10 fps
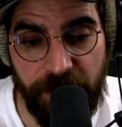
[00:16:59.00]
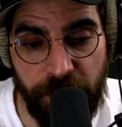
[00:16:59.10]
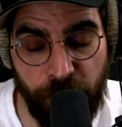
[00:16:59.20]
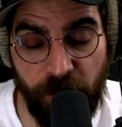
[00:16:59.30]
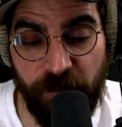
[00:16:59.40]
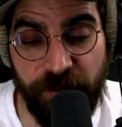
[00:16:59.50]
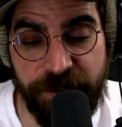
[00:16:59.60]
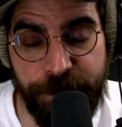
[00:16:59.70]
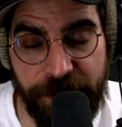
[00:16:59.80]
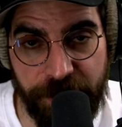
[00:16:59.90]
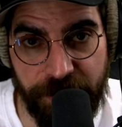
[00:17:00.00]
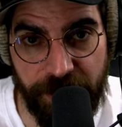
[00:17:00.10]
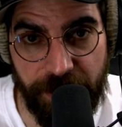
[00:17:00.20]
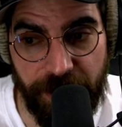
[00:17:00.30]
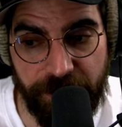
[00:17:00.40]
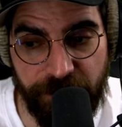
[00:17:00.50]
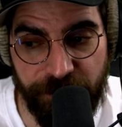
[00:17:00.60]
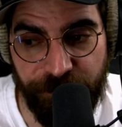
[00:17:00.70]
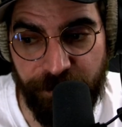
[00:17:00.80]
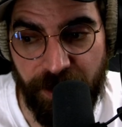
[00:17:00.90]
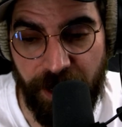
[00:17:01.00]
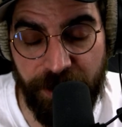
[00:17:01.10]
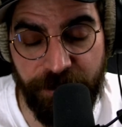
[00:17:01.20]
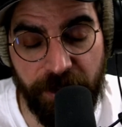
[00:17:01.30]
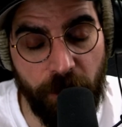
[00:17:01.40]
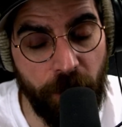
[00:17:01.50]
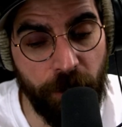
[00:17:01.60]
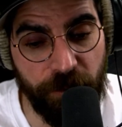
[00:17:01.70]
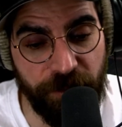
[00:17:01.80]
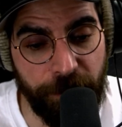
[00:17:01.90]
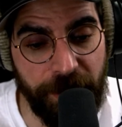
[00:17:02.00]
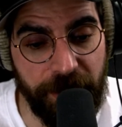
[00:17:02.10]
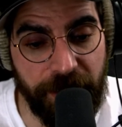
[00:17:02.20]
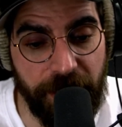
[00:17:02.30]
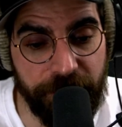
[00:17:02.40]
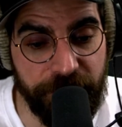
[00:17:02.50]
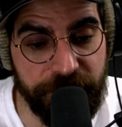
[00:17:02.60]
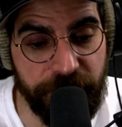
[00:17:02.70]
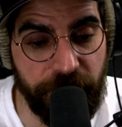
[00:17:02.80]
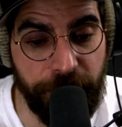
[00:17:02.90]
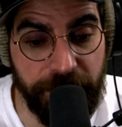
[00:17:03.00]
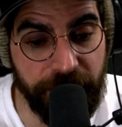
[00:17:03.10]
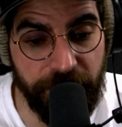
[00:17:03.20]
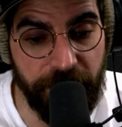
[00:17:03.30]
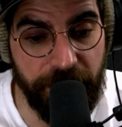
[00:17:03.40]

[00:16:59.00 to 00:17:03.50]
Wolf is bigger than that. I think all of the Payday characters are bigger than